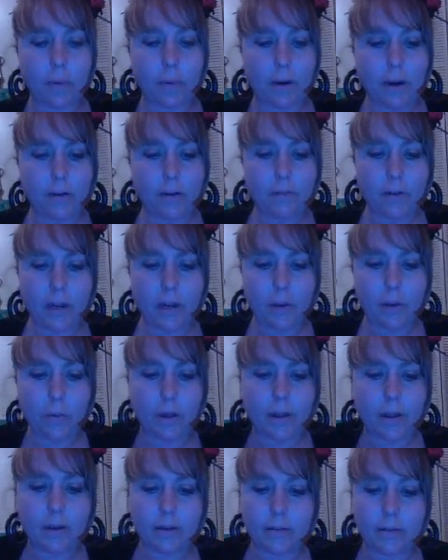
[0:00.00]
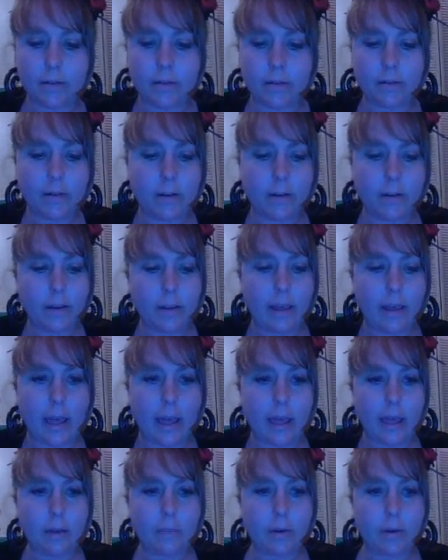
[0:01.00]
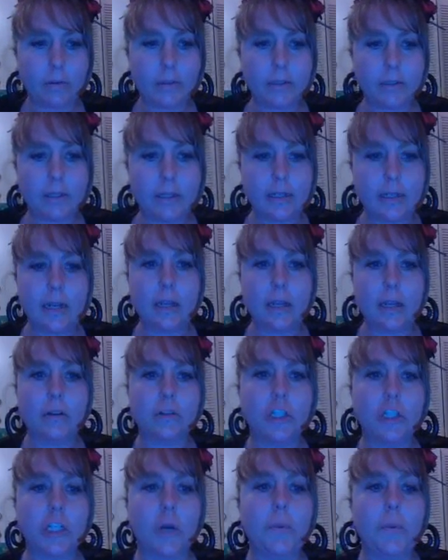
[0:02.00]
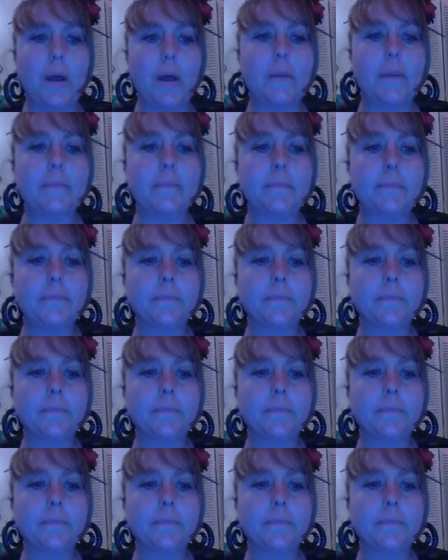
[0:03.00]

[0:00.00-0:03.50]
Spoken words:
whatever I want and post it, and it'll show up.